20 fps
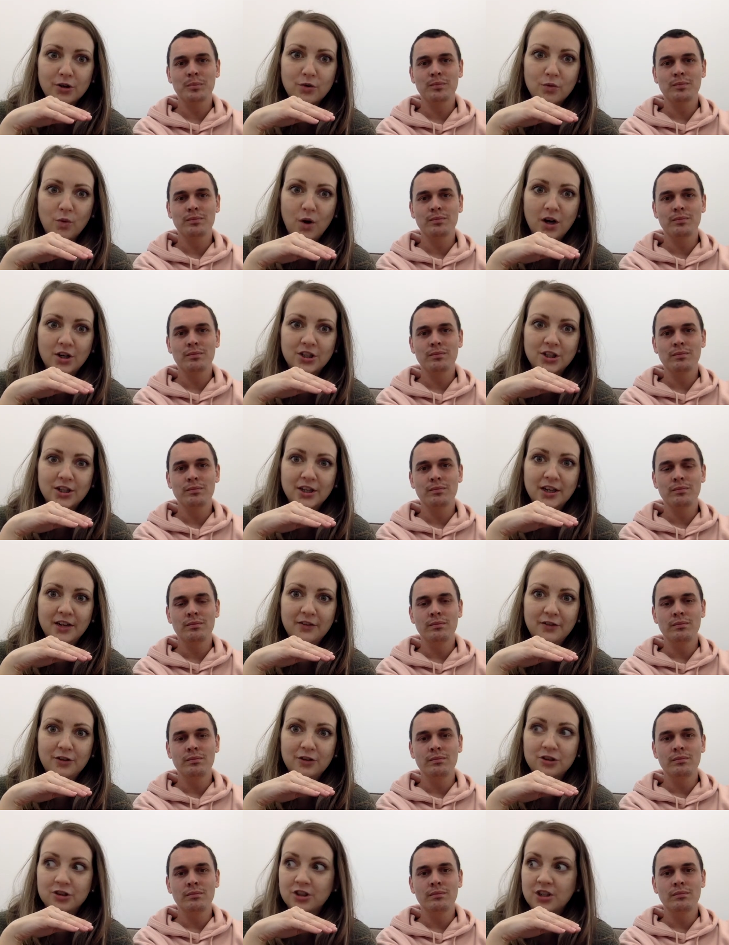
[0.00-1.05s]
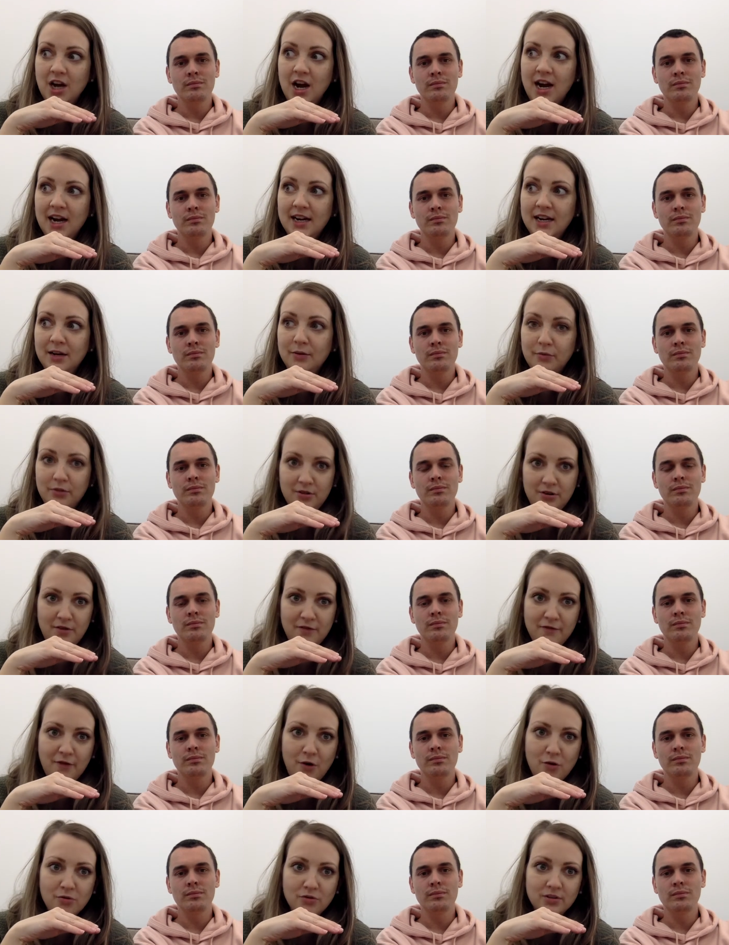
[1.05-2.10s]
Speaker 1: you're watching if you're just hiding with our
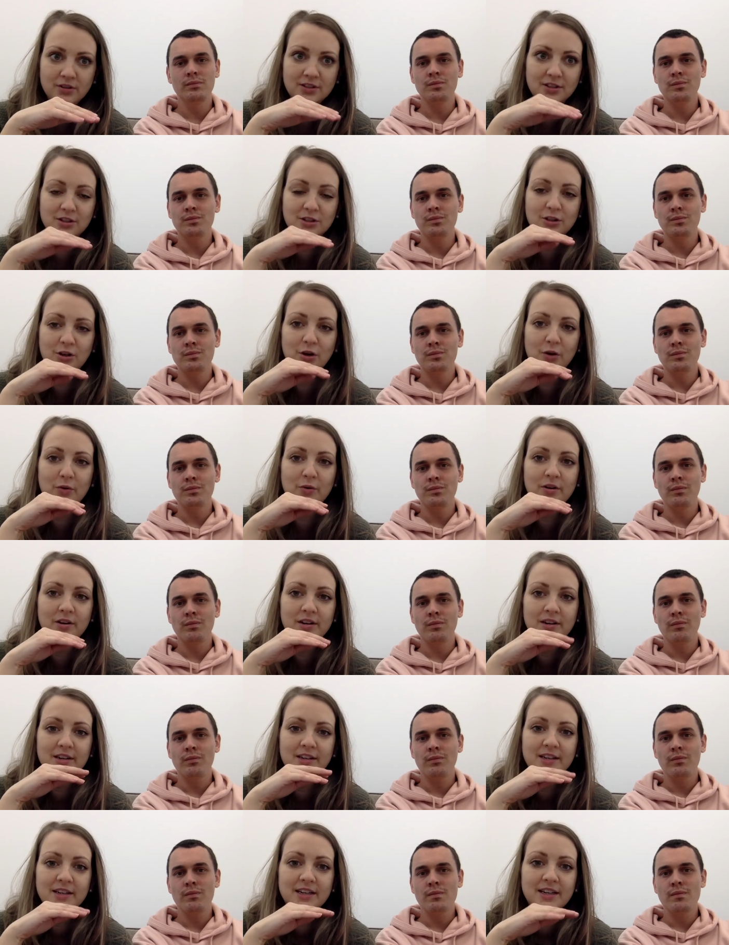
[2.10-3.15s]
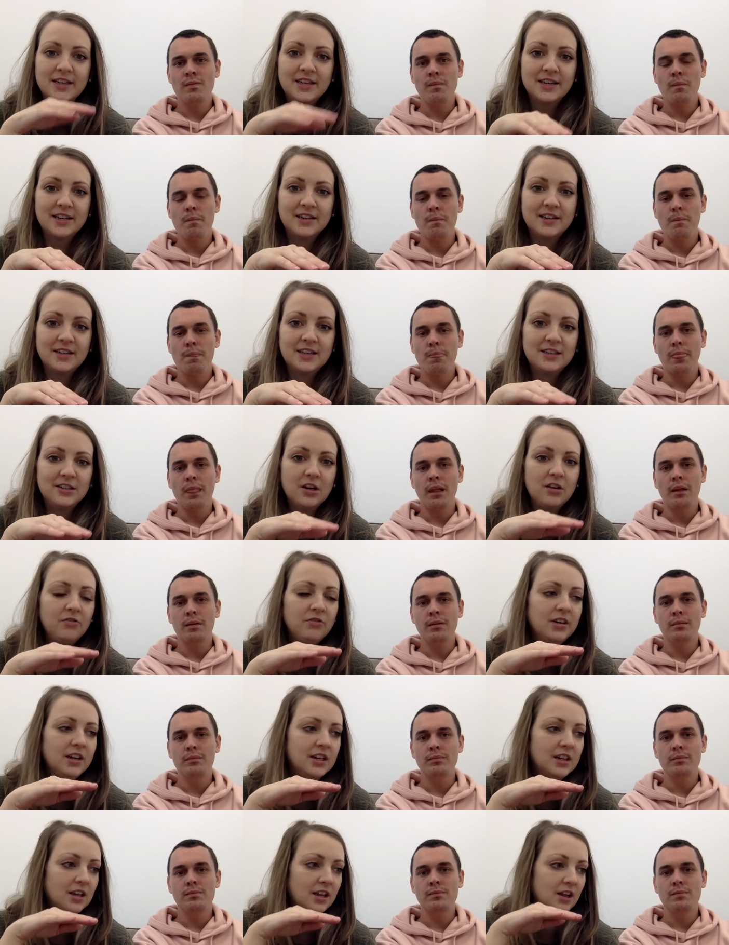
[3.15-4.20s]
phones. So He's not
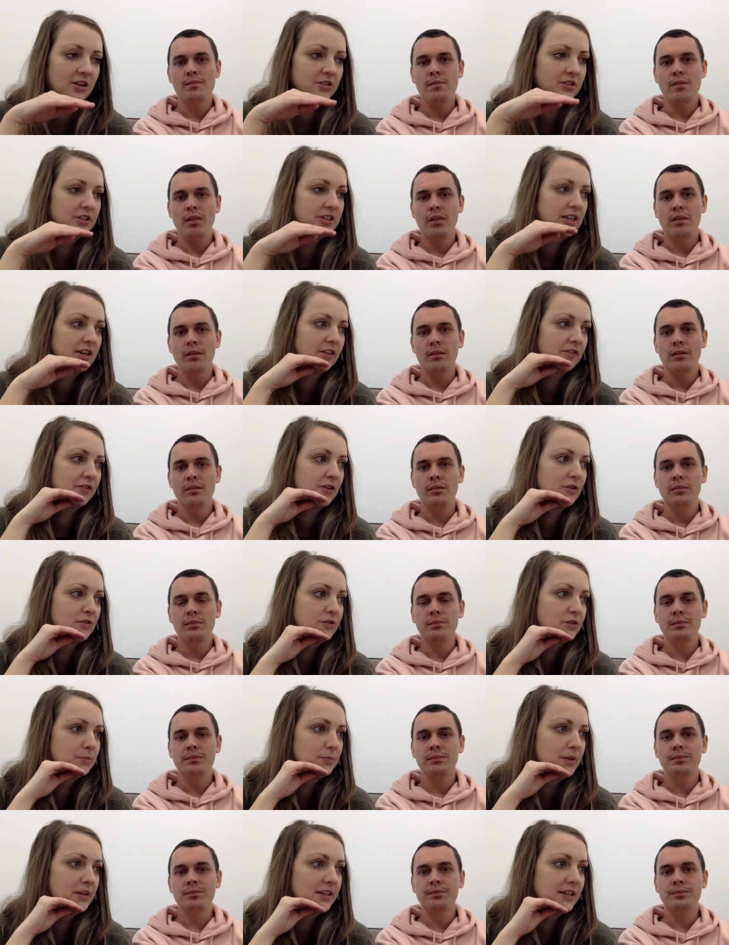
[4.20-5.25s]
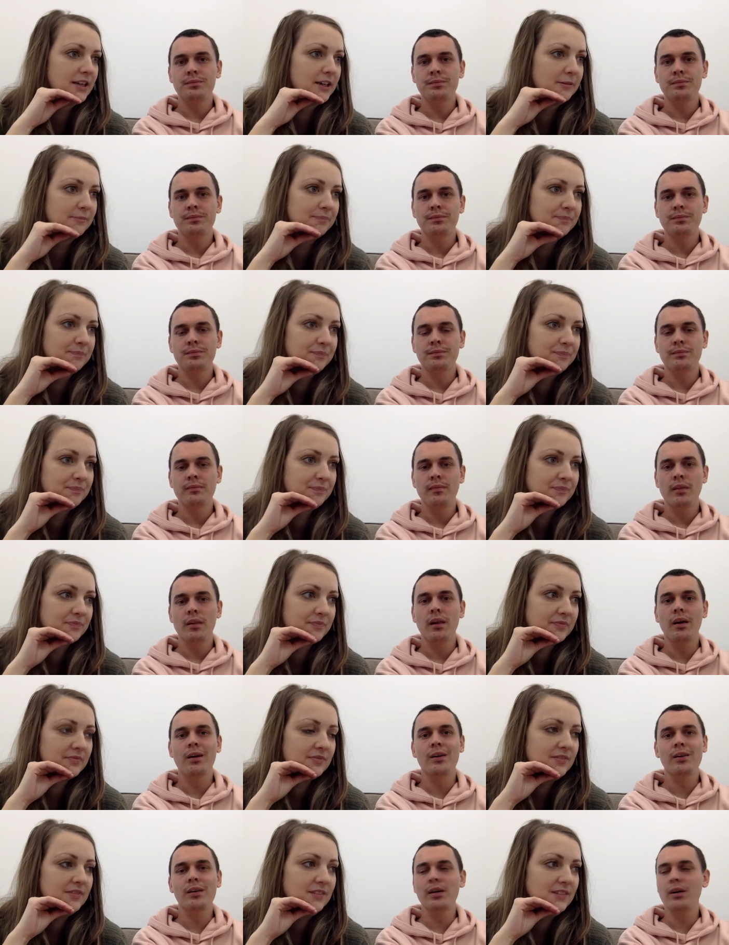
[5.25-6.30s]
really allowed to take our phones, but yeah.
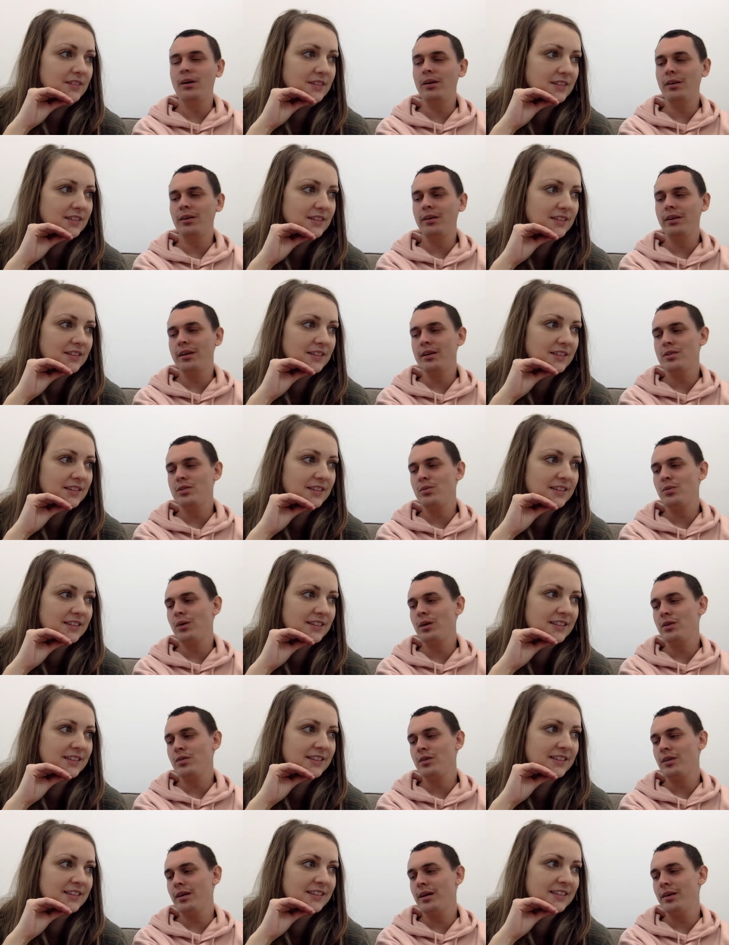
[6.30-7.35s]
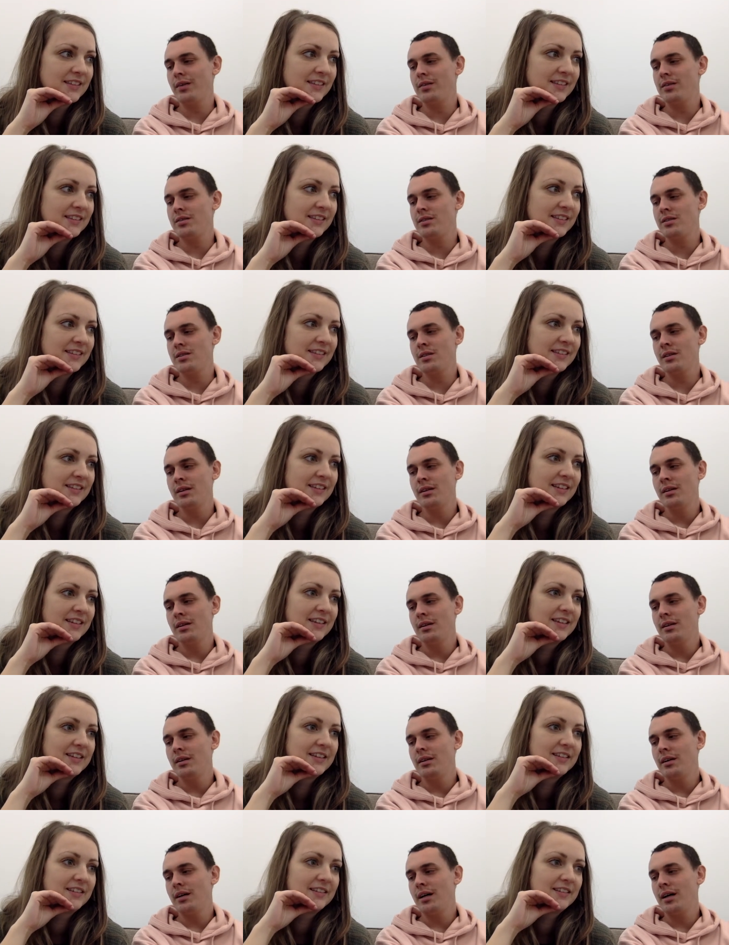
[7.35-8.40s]
Speaker 2: Luckily, all he likes to watch right now is
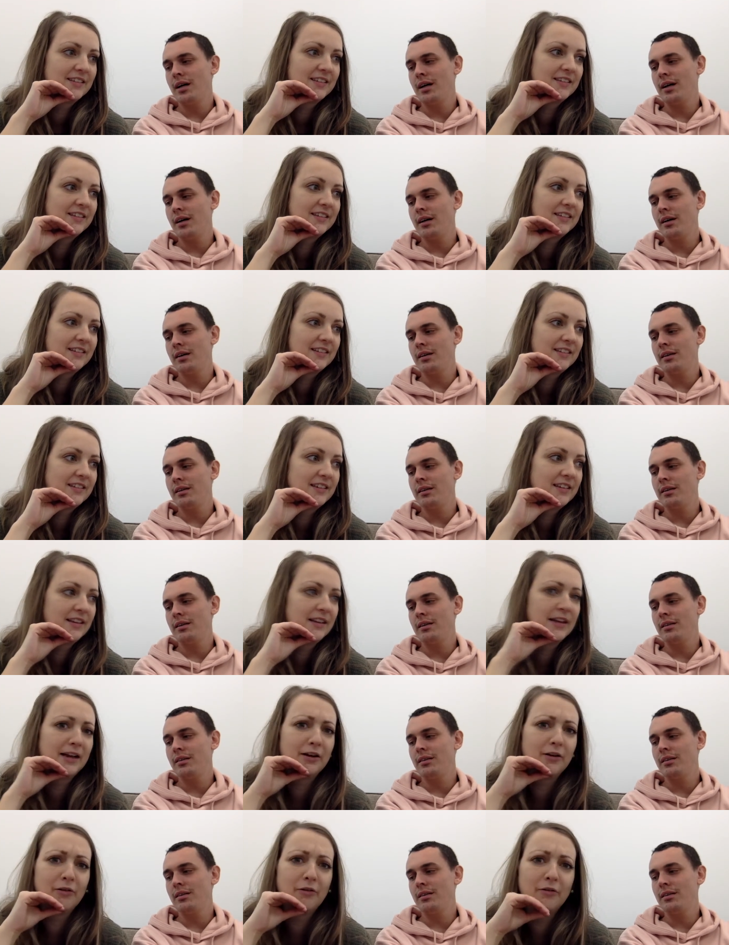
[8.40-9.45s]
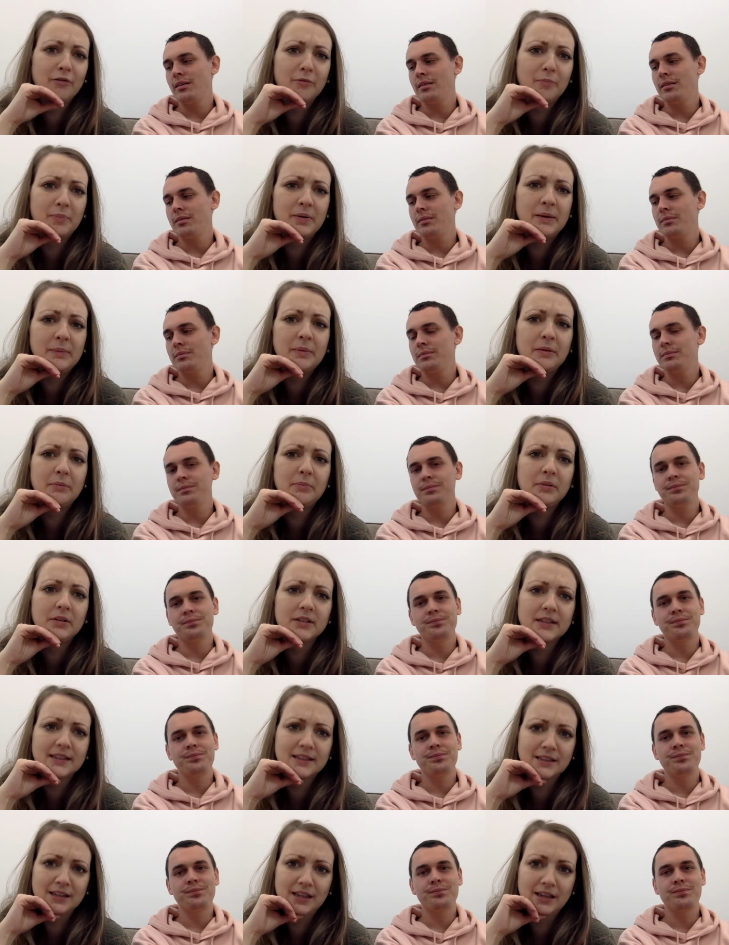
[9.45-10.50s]
uh,
Speaker 1: Lego, people
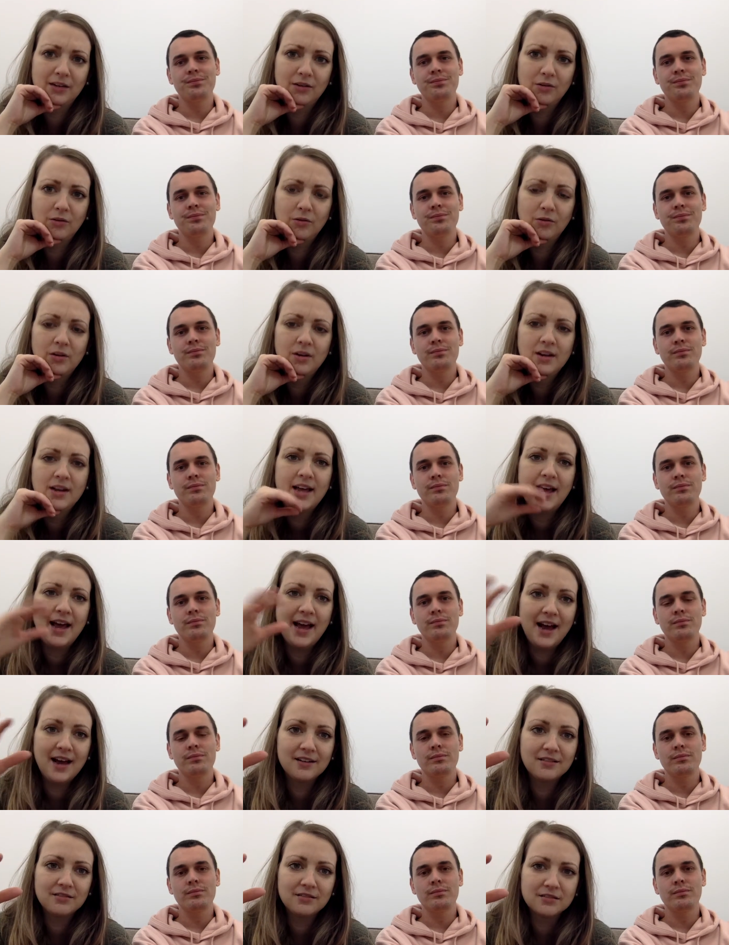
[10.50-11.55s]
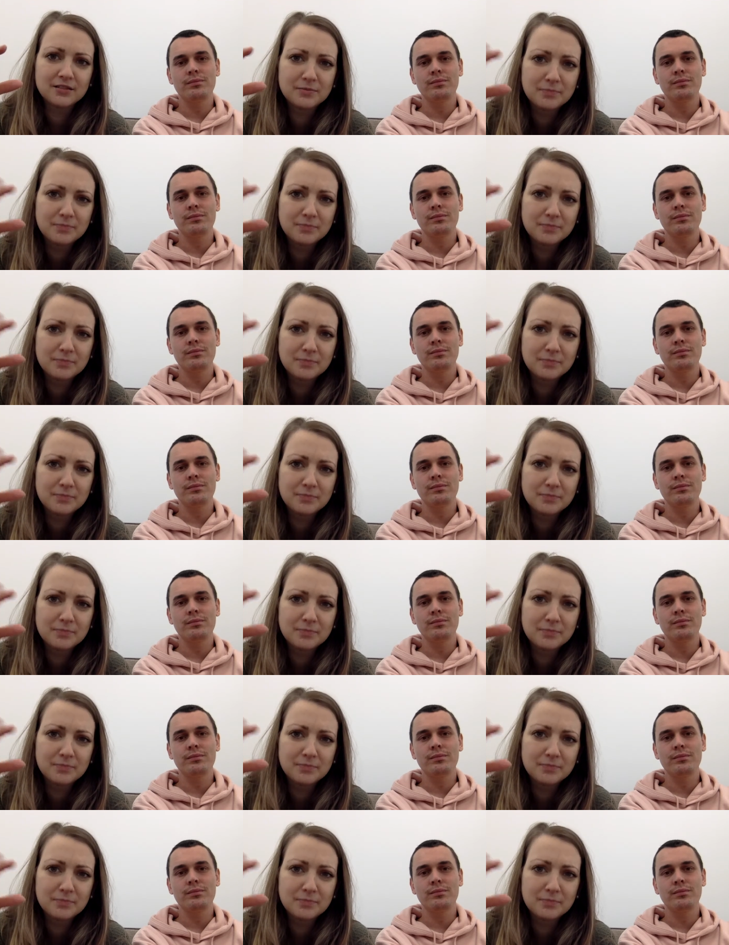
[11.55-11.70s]
building Lego, adults